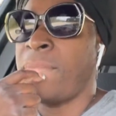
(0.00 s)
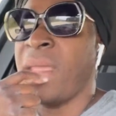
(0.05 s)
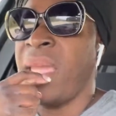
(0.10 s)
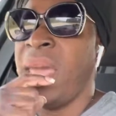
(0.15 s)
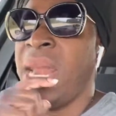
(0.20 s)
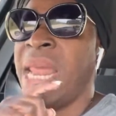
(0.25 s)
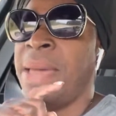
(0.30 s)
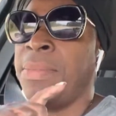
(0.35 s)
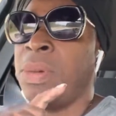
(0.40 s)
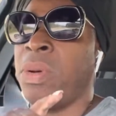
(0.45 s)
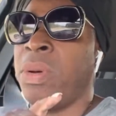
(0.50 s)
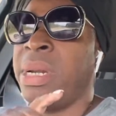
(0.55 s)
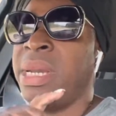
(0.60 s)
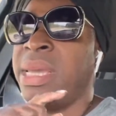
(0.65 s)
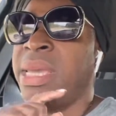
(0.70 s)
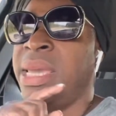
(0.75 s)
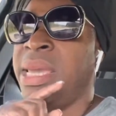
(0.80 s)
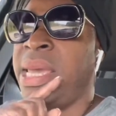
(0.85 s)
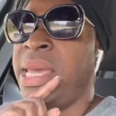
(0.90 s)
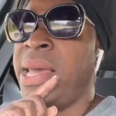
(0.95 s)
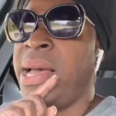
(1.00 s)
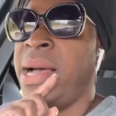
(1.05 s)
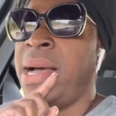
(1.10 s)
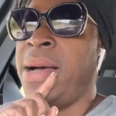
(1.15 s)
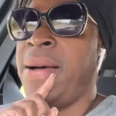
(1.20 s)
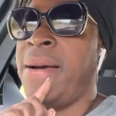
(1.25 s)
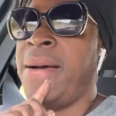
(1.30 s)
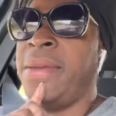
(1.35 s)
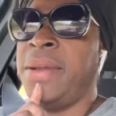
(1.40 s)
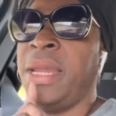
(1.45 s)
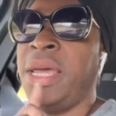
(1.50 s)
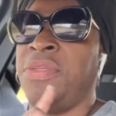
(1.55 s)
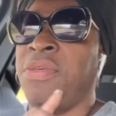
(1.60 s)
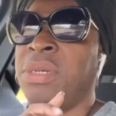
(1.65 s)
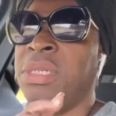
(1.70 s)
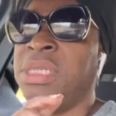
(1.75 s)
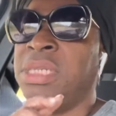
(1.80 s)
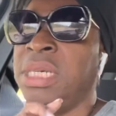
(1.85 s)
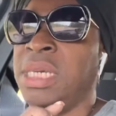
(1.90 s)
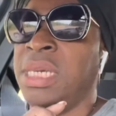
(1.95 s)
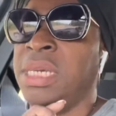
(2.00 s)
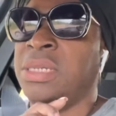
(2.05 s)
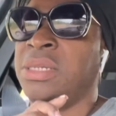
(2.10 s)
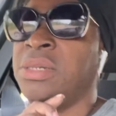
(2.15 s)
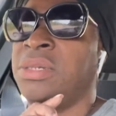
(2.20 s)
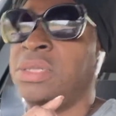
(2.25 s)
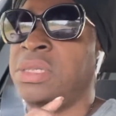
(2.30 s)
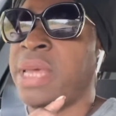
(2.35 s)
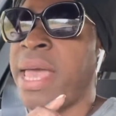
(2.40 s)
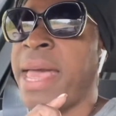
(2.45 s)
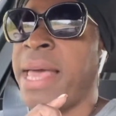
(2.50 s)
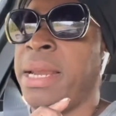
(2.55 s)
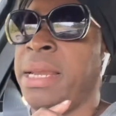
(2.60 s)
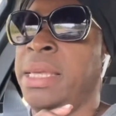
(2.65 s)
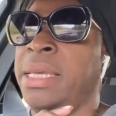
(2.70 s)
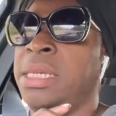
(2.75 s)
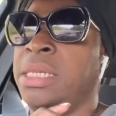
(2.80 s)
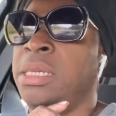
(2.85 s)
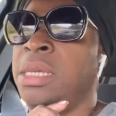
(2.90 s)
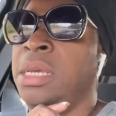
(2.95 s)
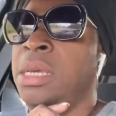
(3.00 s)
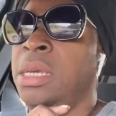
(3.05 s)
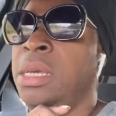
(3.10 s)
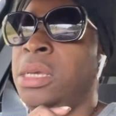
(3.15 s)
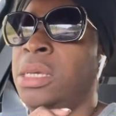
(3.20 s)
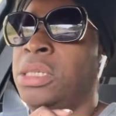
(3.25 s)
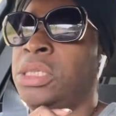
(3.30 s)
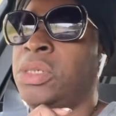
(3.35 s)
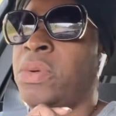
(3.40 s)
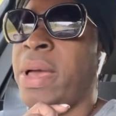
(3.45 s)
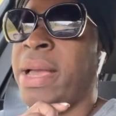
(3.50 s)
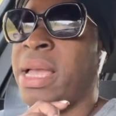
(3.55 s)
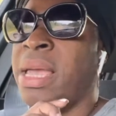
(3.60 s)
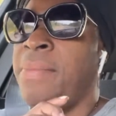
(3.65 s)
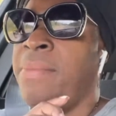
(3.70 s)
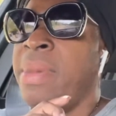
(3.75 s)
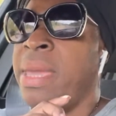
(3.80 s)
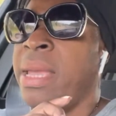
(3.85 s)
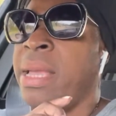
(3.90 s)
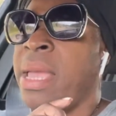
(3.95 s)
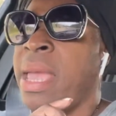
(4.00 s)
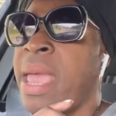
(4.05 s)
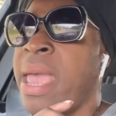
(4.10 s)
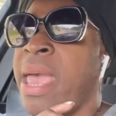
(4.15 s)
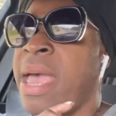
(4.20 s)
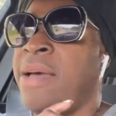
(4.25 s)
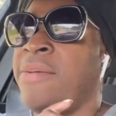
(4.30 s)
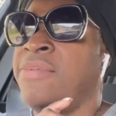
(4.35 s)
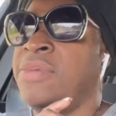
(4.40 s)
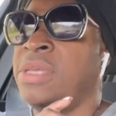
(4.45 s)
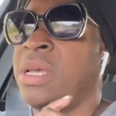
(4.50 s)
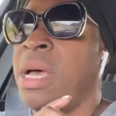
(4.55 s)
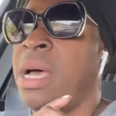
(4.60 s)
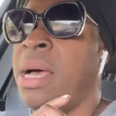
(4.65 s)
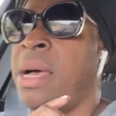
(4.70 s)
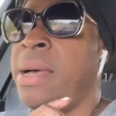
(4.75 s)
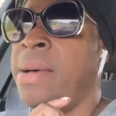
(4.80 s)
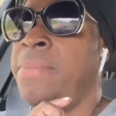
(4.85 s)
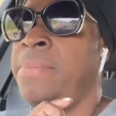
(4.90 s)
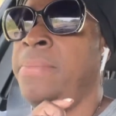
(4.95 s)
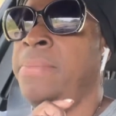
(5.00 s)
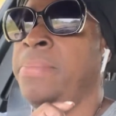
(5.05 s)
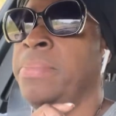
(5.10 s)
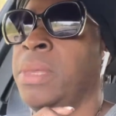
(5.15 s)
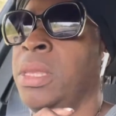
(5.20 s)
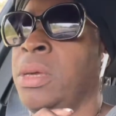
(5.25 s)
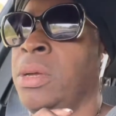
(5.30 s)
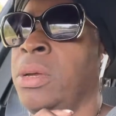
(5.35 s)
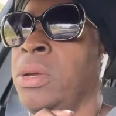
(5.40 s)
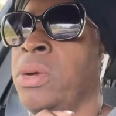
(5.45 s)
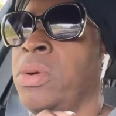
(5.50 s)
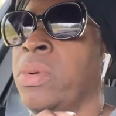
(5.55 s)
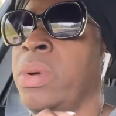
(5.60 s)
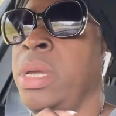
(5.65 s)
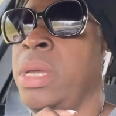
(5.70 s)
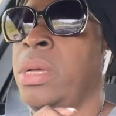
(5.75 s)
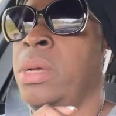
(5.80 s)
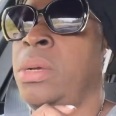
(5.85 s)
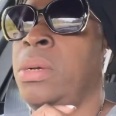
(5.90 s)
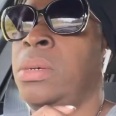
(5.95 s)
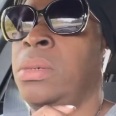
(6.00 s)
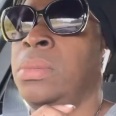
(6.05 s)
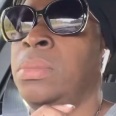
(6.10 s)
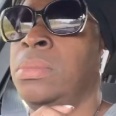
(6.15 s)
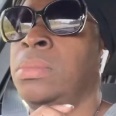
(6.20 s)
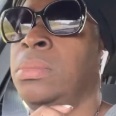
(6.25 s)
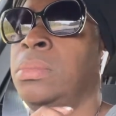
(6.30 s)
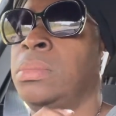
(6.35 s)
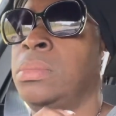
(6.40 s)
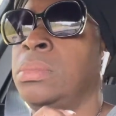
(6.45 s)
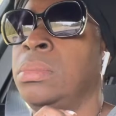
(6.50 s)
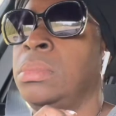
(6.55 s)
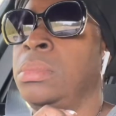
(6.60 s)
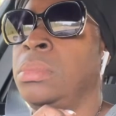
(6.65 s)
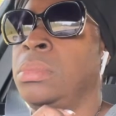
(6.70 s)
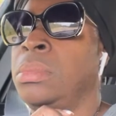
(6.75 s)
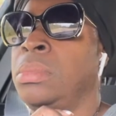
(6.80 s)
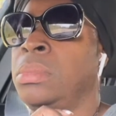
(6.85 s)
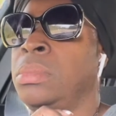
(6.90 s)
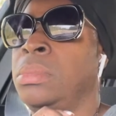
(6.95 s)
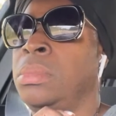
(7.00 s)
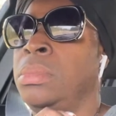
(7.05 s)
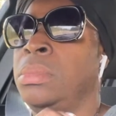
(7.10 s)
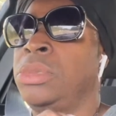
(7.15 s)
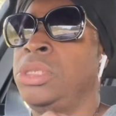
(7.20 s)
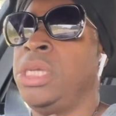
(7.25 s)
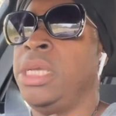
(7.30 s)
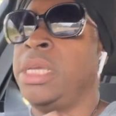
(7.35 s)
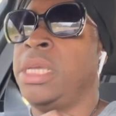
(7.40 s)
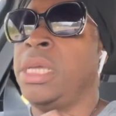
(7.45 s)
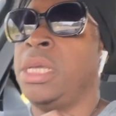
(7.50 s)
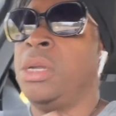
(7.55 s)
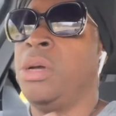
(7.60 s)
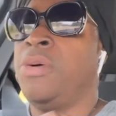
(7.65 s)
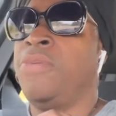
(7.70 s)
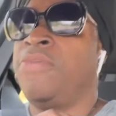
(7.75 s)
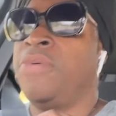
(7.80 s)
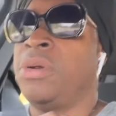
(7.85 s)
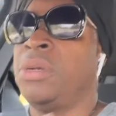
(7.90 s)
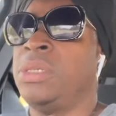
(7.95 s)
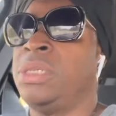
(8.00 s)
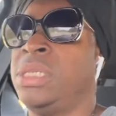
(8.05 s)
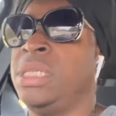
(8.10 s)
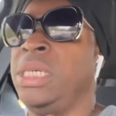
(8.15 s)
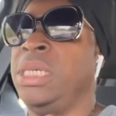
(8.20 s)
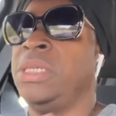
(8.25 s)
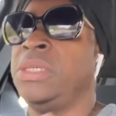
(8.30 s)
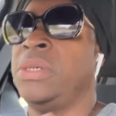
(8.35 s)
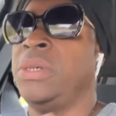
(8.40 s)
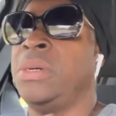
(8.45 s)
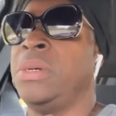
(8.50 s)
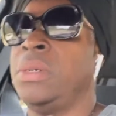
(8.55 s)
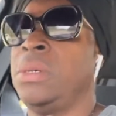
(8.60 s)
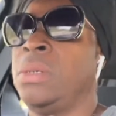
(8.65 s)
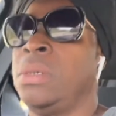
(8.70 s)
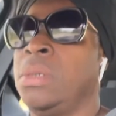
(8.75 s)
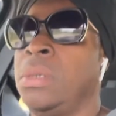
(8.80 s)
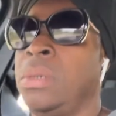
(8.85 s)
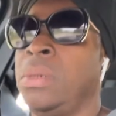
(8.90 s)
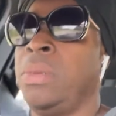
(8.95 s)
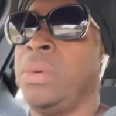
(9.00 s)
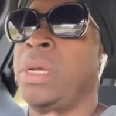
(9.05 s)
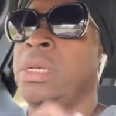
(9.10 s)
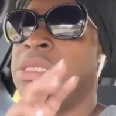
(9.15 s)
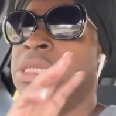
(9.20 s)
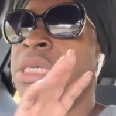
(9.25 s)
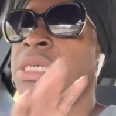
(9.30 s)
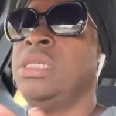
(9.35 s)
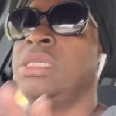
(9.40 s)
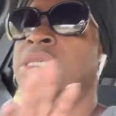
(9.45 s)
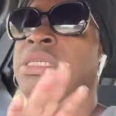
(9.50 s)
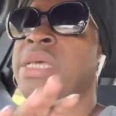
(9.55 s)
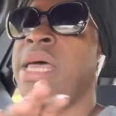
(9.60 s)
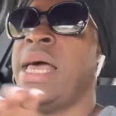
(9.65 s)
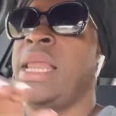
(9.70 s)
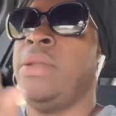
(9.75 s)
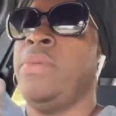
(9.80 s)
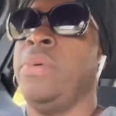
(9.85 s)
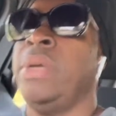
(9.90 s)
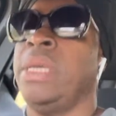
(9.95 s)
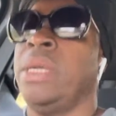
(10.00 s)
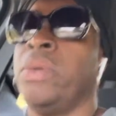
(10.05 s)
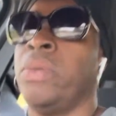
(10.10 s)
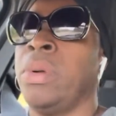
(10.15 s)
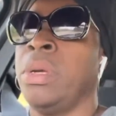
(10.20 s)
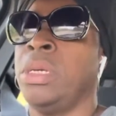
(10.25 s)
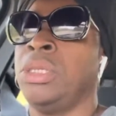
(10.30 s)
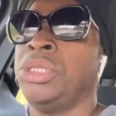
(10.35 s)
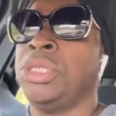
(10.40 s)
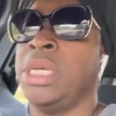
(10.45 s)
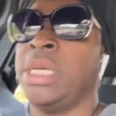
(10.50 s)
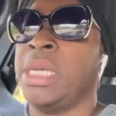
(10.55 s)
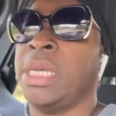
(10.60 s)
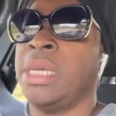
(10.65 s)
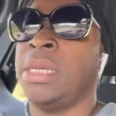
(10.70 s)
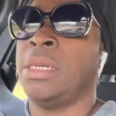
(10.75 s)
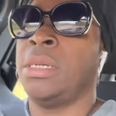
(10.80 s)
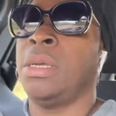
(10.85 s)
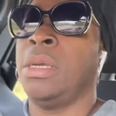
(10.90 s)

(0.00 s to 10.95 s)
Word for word: And I'm going to get uh, another Caesar salad so I can make have um, grilled chicken over Caesar, or a Caesar salad with grilled chicken